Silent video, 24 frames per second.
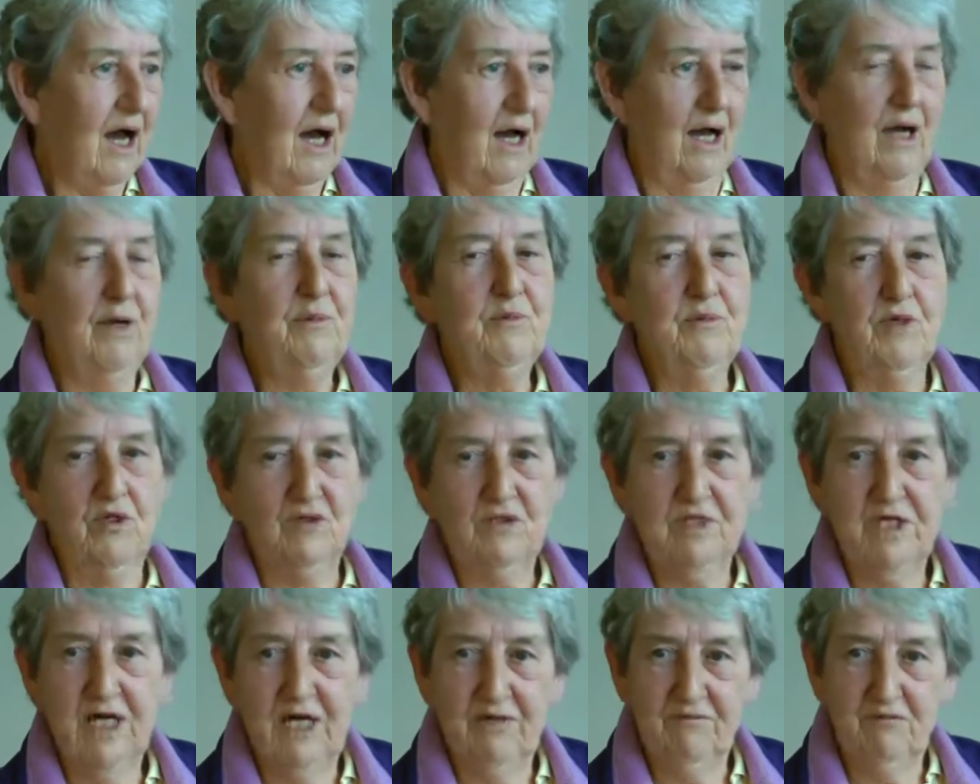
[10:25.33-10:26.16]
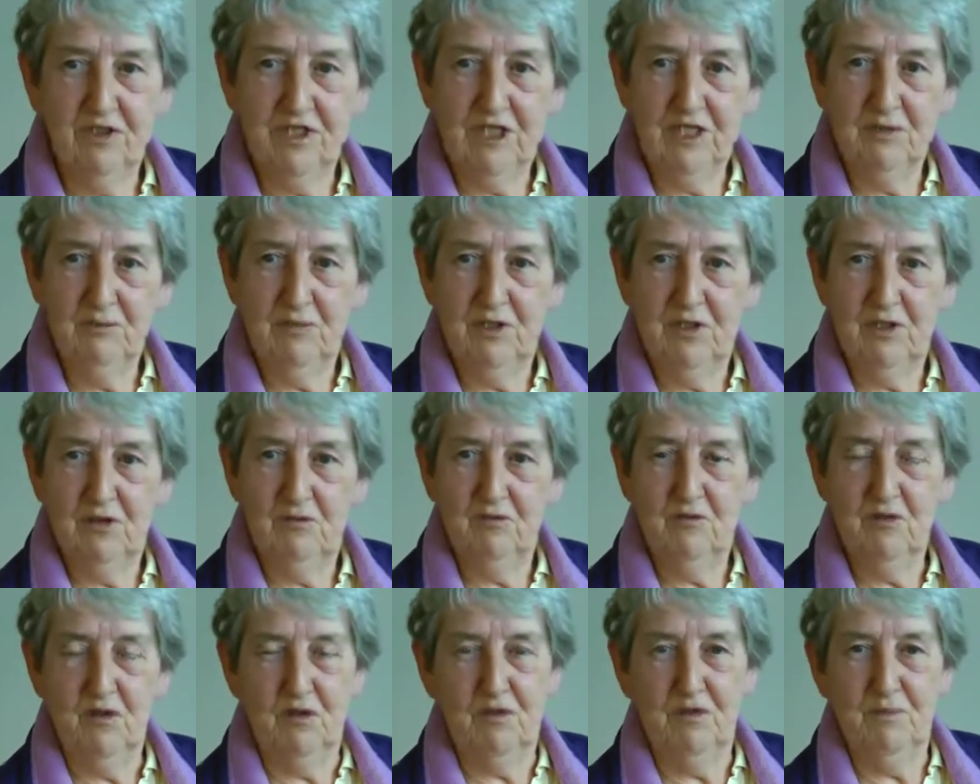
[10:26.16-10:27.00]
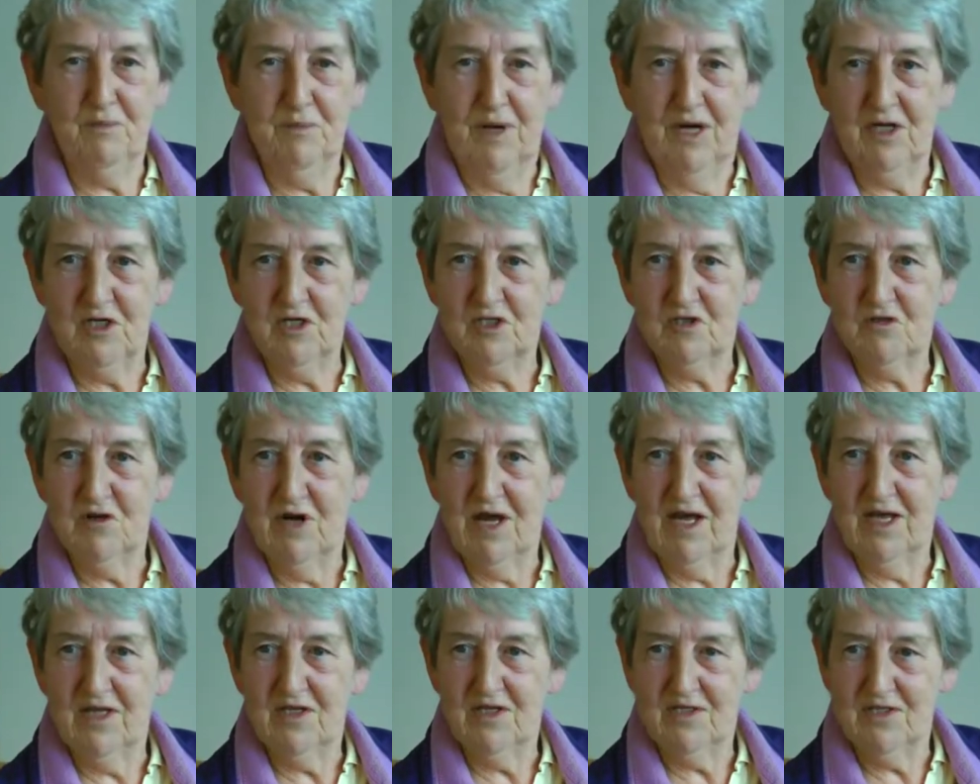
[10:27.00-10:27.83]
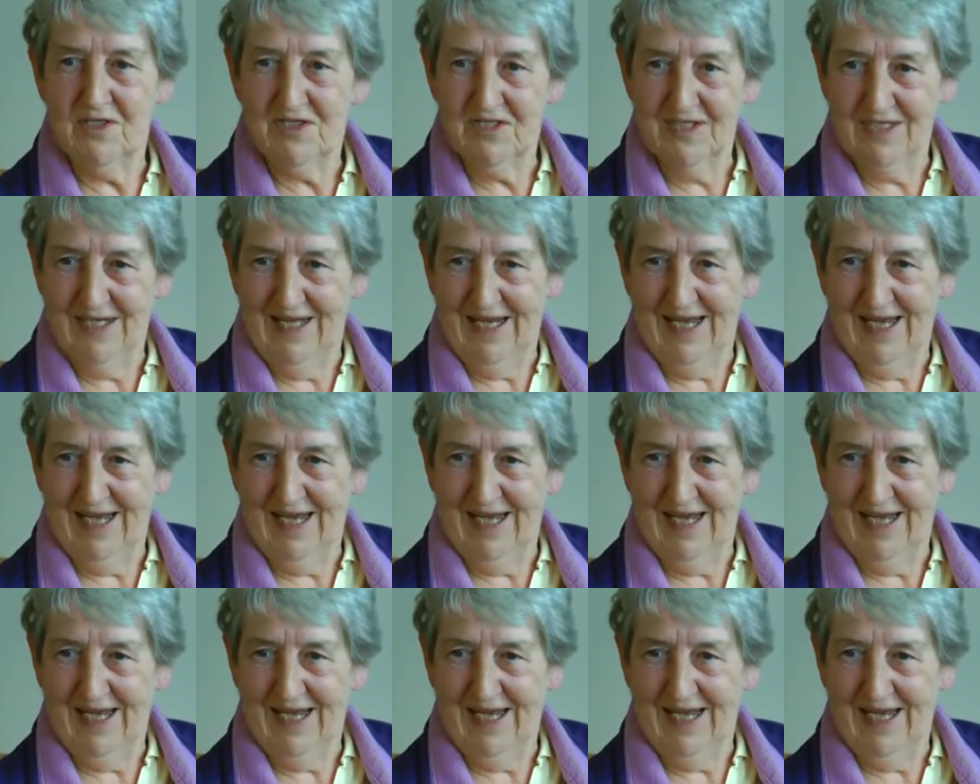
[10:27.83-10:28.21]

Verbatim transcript: I'm not having him, he'll ruin my dress.